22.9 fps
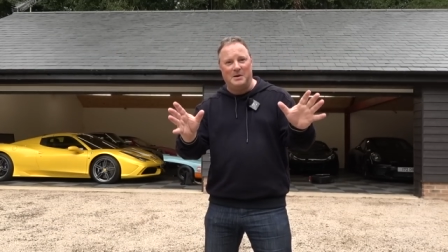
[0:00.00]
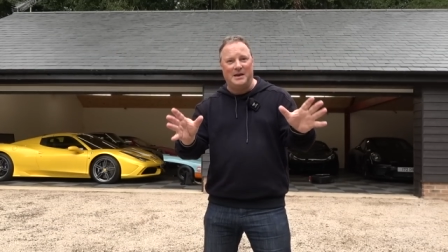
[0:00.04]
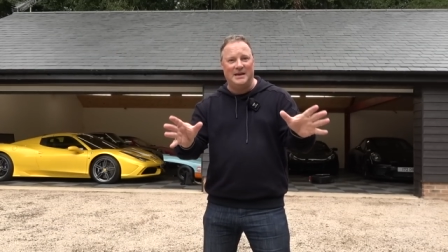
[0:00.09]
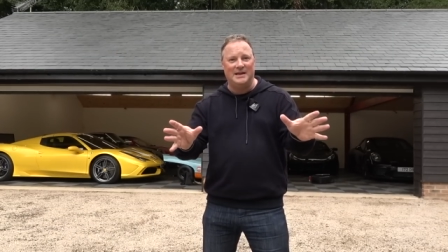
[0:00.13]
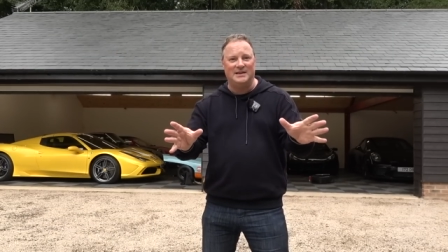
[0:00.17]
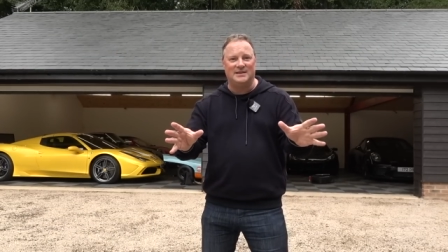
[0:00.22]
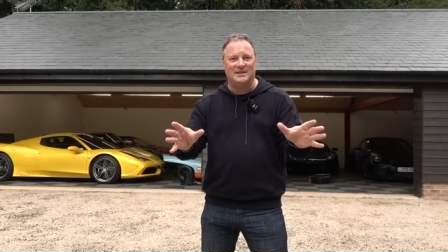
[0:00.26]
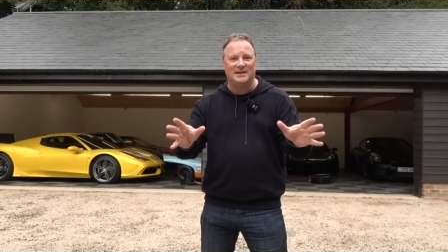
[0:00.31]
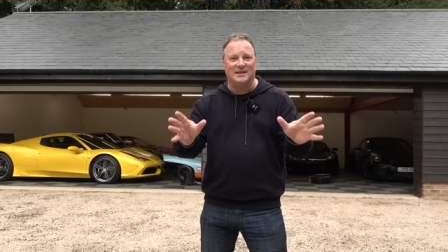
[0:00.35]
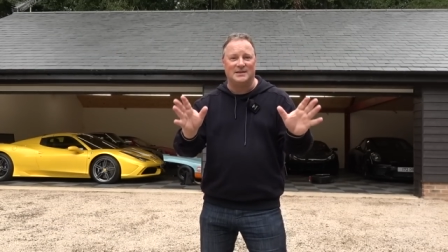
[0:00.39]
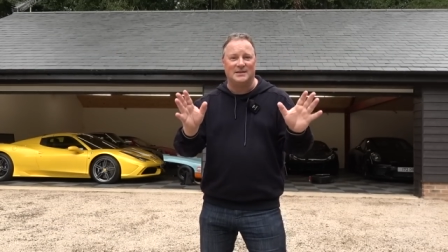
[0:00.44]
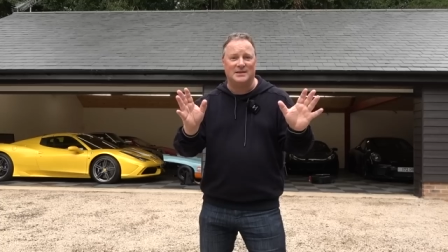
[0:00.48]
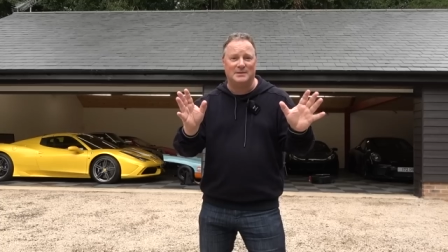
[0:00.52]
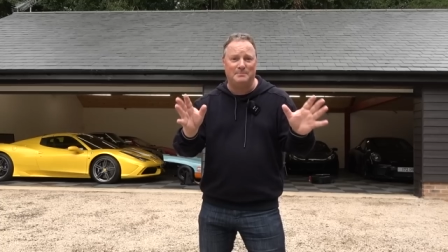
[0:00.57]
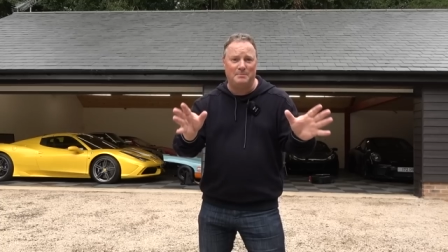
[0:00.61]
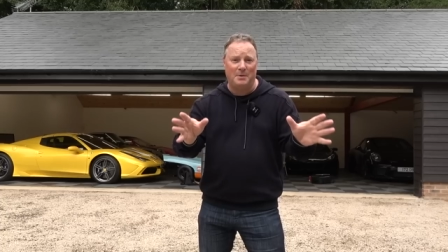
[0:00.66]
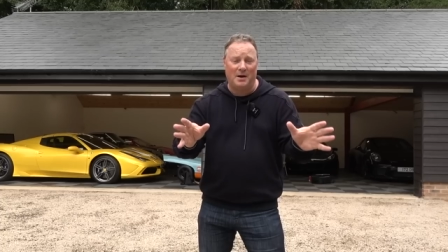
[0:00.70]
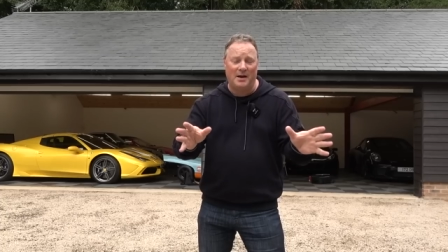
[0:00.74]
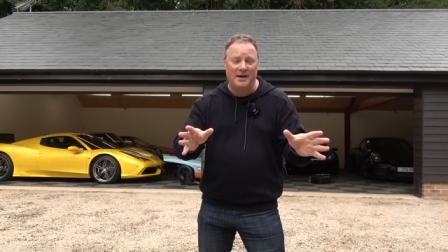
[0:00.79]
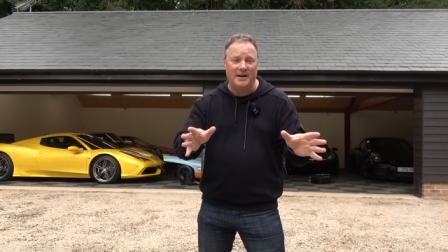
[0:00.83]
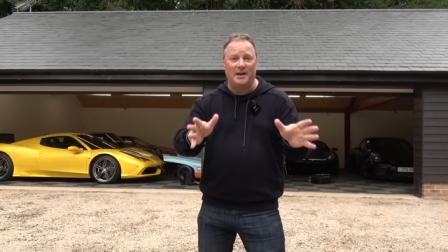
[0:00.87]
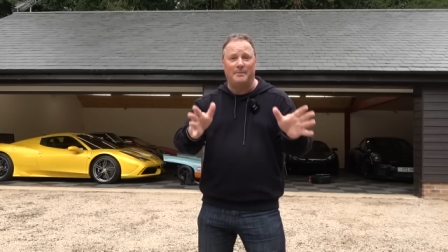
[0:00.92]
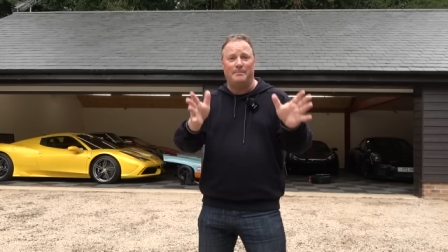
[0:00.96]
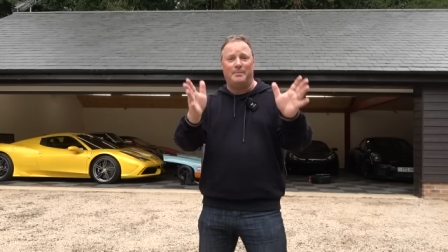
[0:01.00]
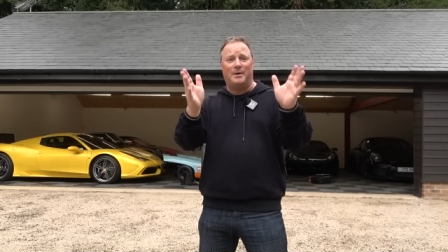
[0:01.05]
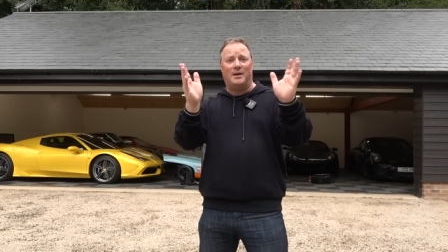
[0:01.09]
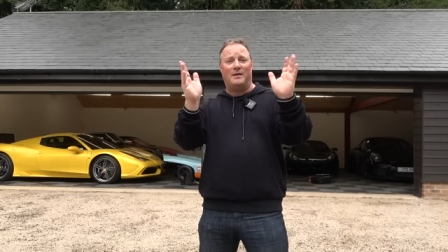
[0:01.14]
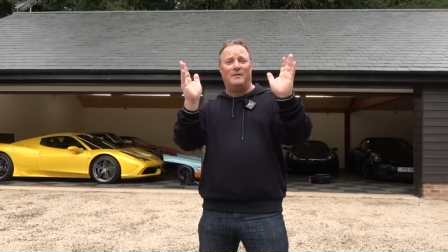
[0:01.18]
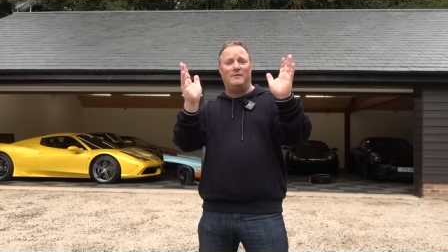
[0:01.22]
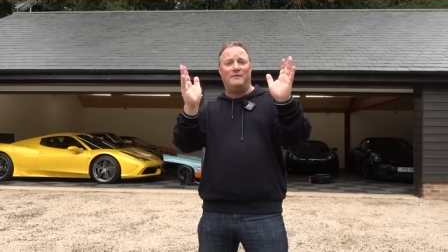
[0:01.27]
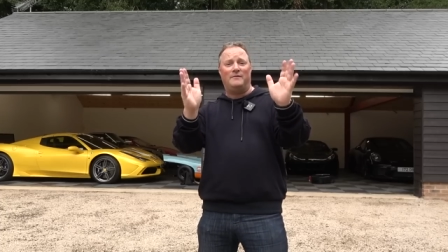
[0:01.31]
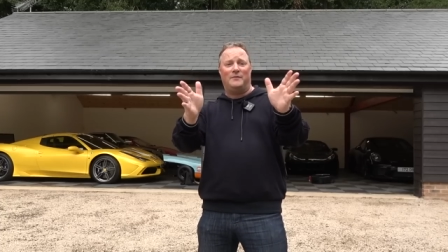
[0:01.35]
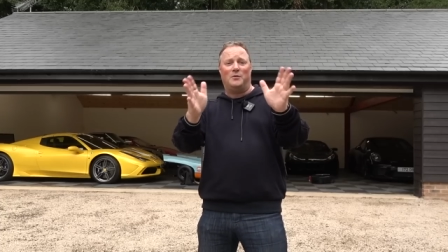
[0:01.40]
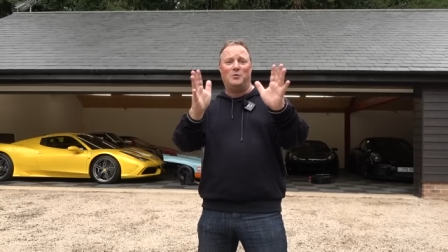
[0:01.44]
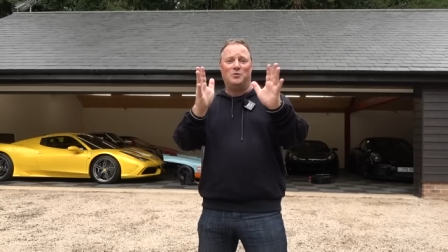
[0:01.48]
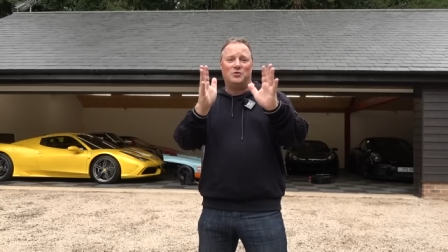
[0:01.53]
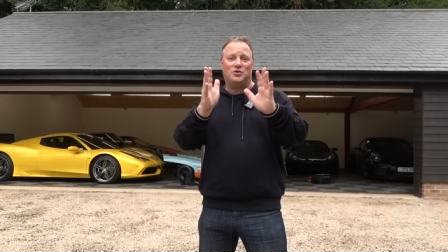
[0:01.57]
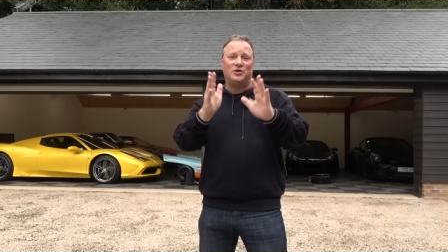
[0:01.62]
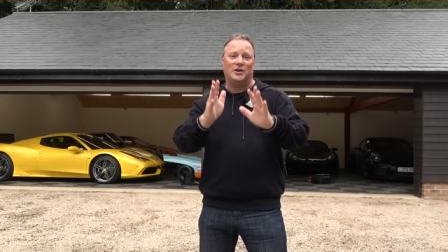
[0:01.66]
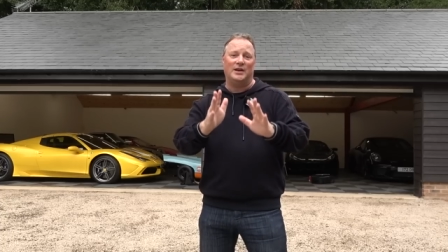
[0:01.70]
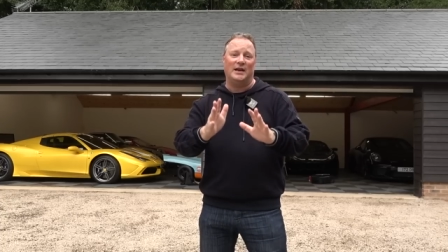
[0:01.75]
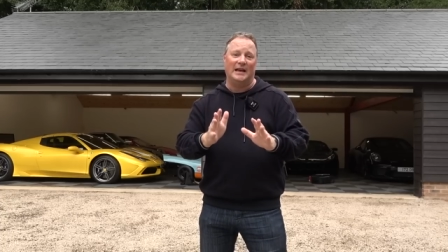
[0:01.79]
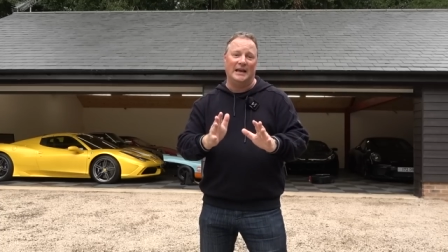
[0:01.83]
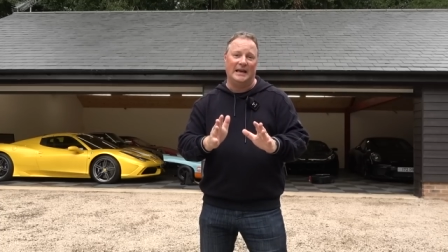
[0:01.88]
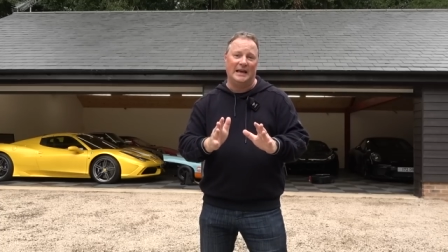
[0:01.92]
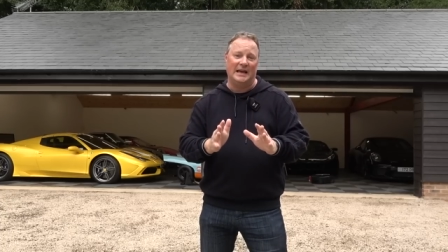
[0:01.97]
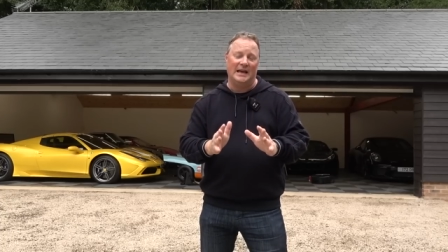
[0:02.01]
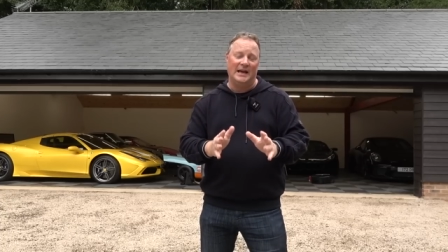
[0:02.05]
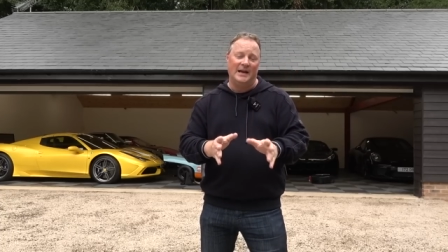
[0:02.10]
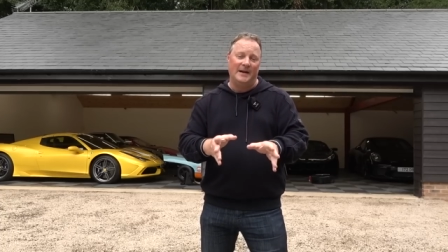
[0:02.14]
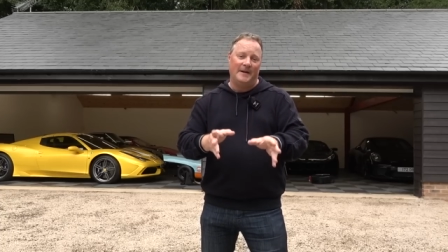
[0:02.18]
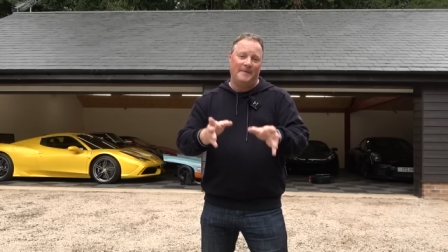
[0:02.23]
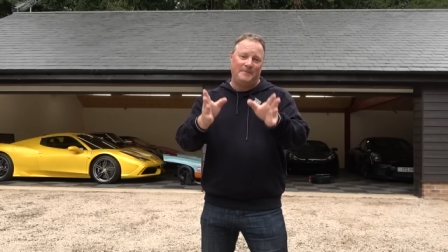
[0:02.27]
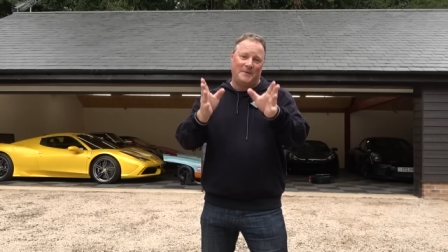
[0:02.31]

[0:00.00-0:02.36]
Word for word: Pista Spider, but unfortunately,